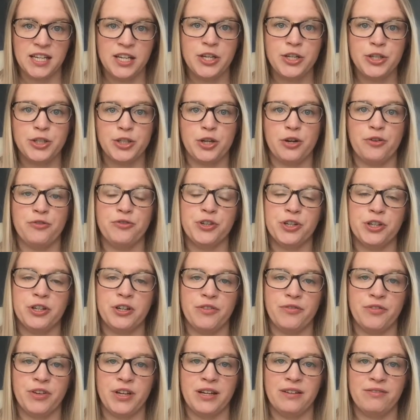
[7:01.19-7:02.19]
So if you're
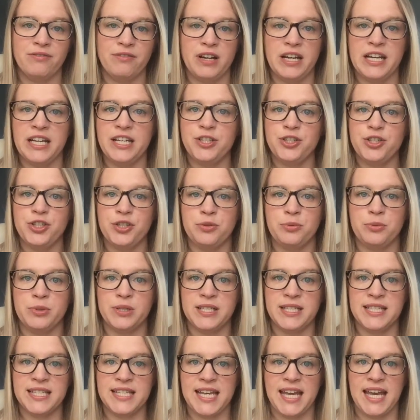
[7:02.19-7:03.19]
giving advice, you
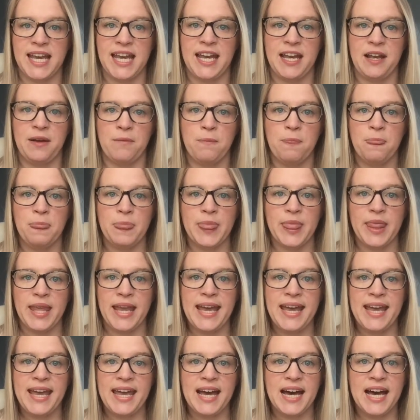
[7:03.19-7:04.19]
would say,
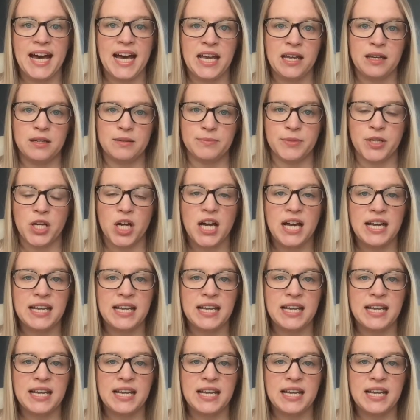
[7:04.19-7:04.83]
hey, I am not